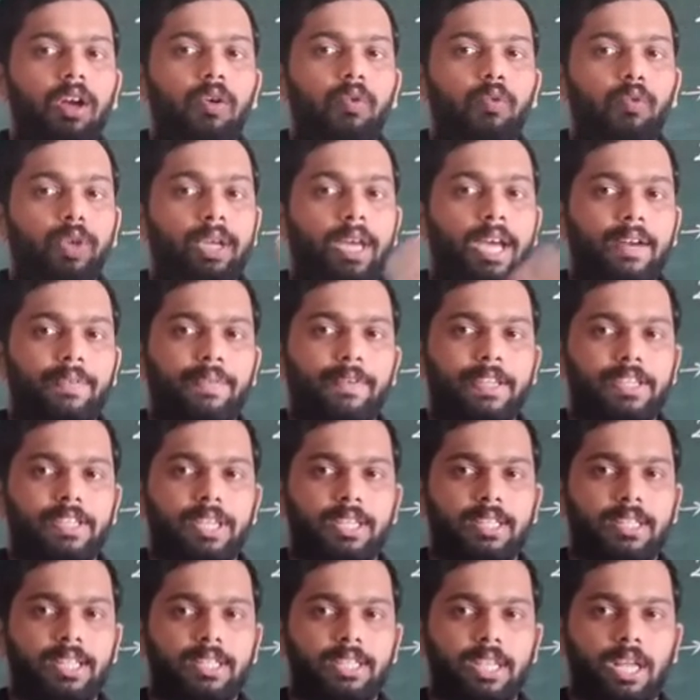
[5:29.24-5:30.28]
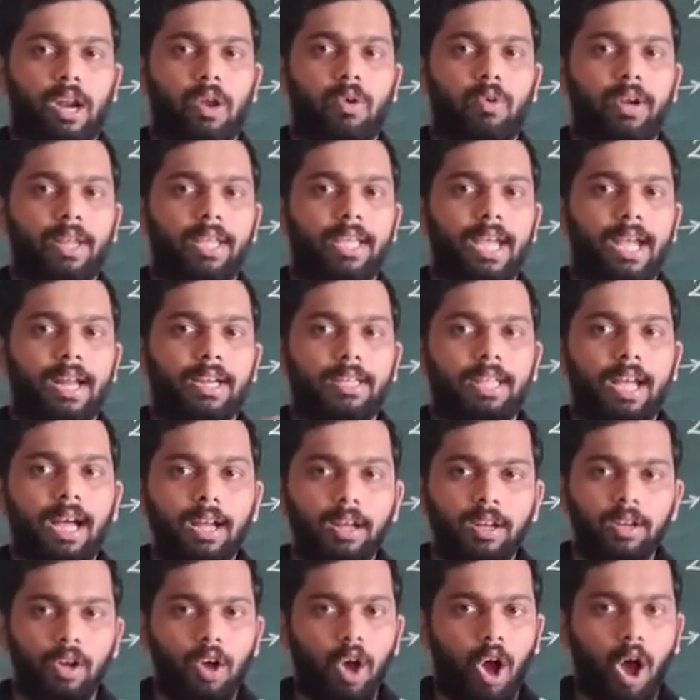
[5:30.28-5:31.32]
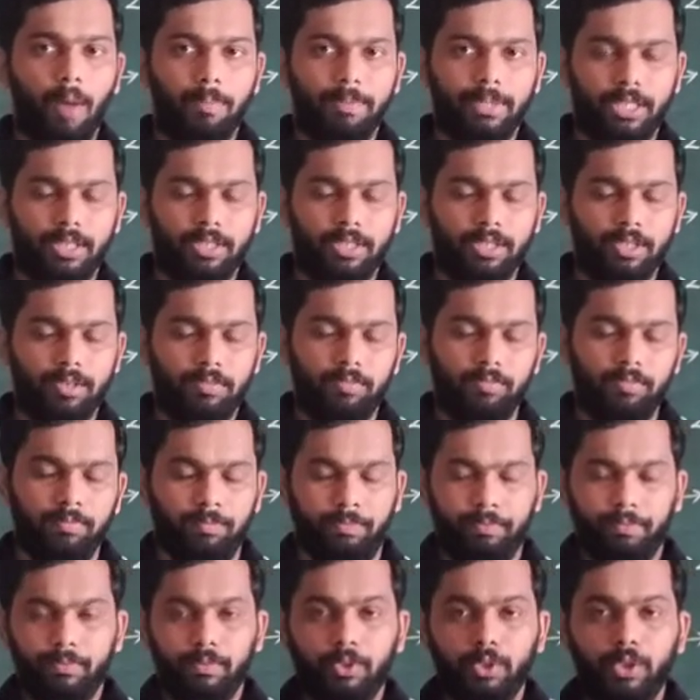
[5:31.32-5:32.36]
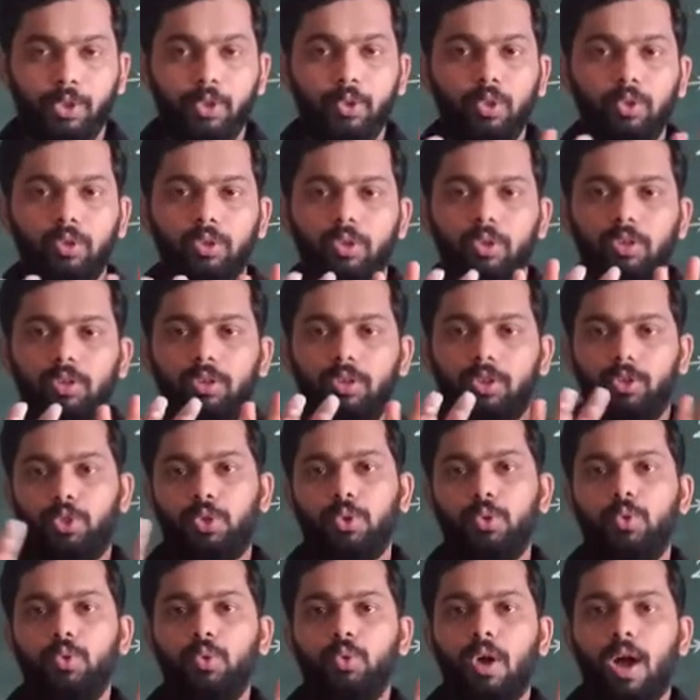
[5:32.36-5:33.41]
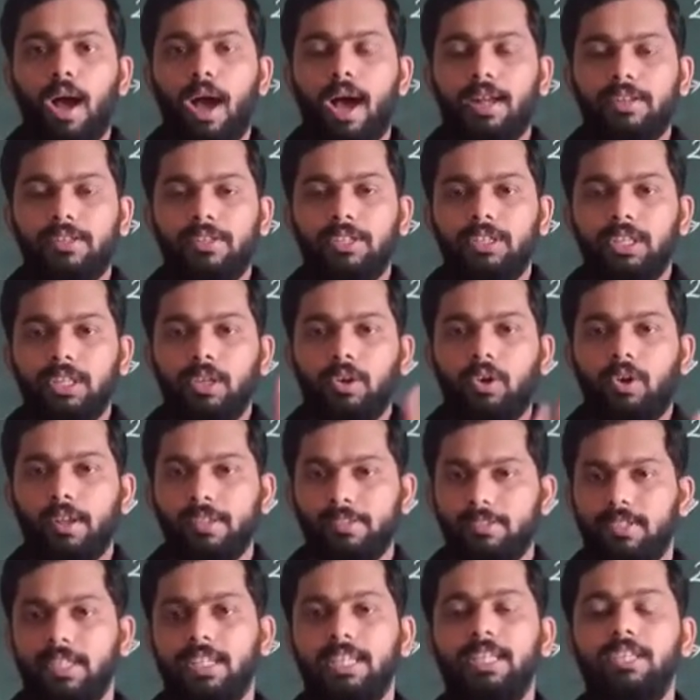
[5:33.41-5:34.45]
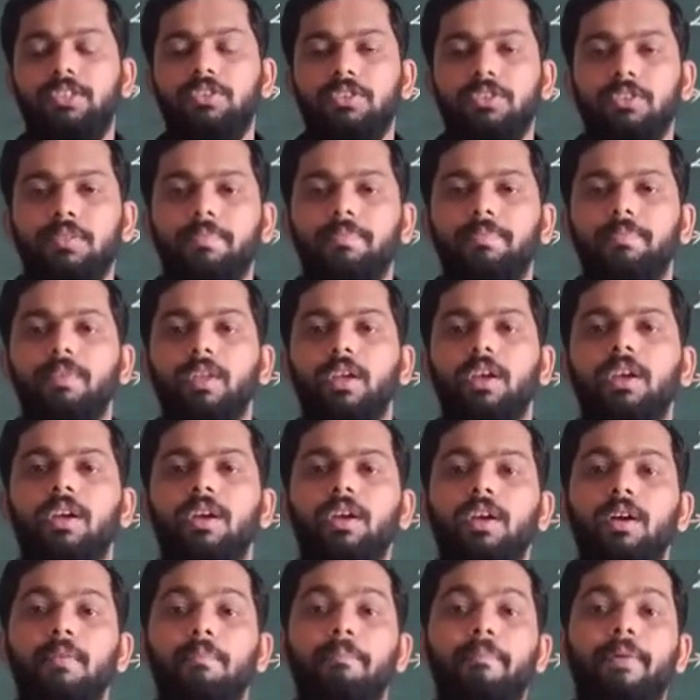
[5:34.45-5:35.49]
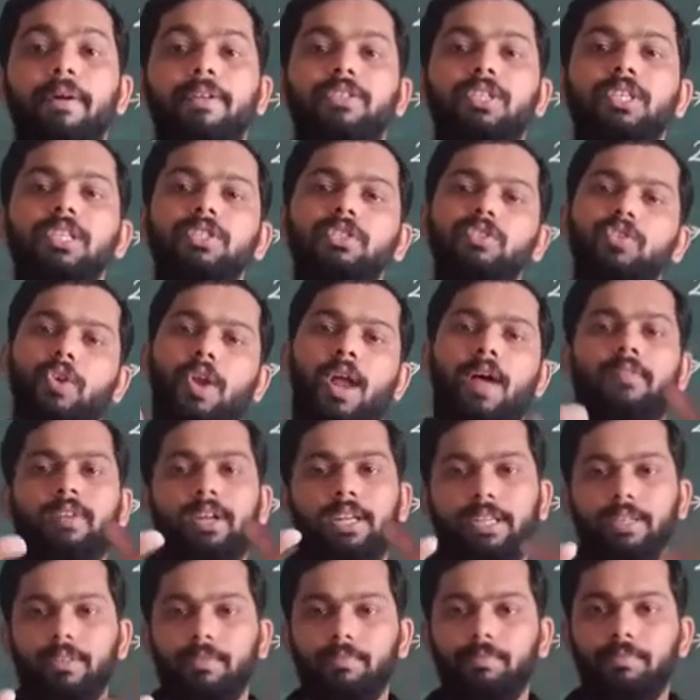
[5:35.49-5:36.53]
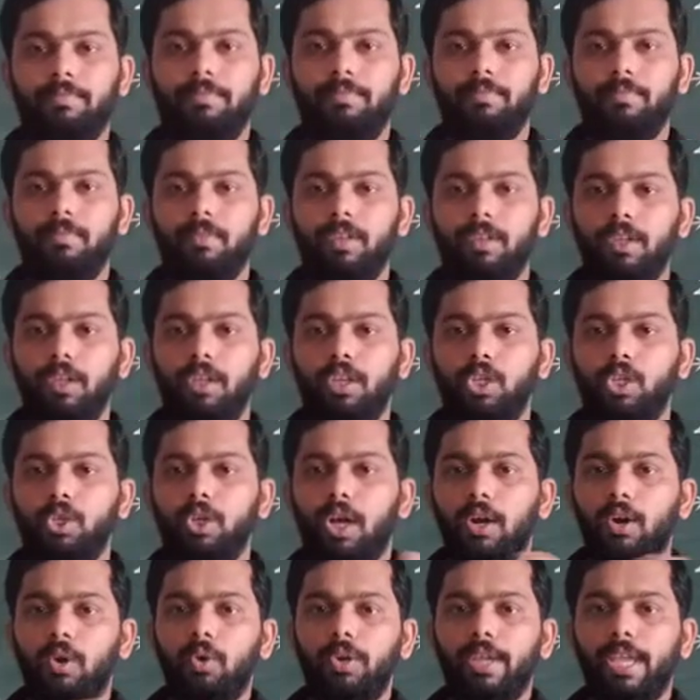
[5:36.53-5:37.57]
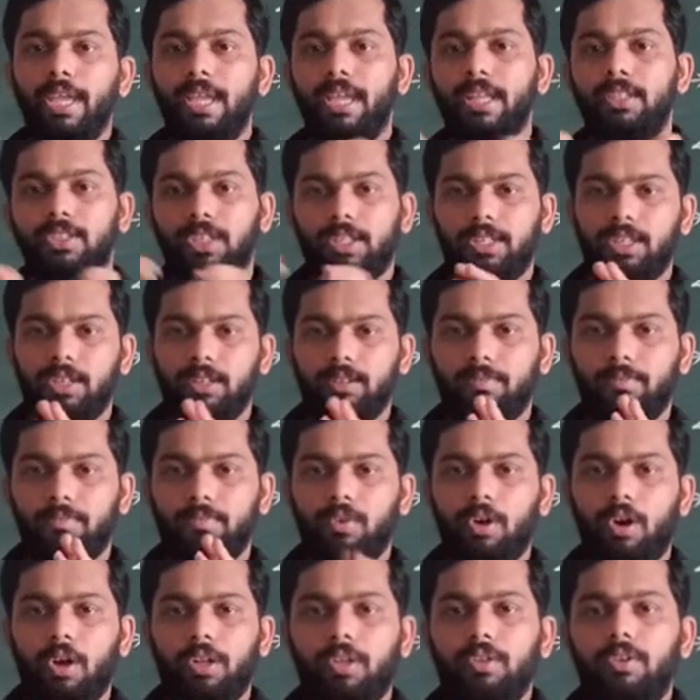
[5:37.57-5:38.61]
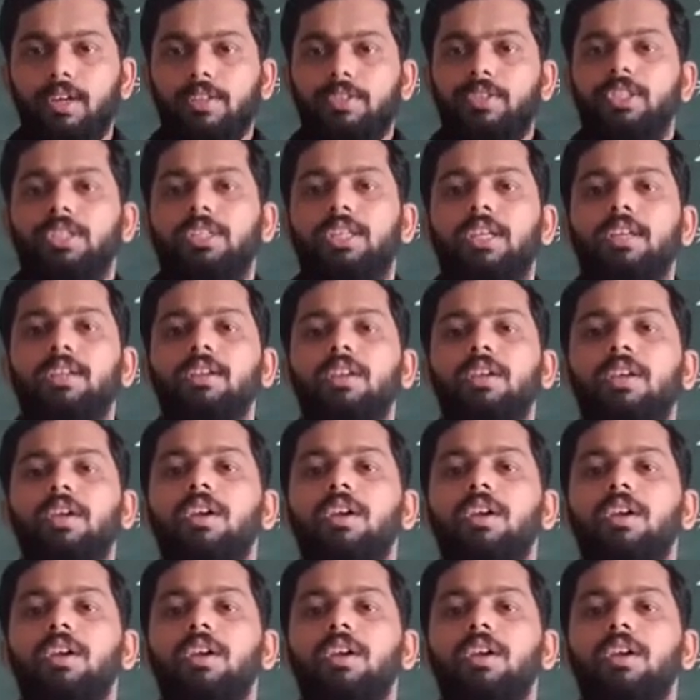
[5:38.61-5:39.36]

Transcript: we are fixing the surrounding and the object. You two are sitting on a seat. Bus is traveling. You are looking each other, or you are sitting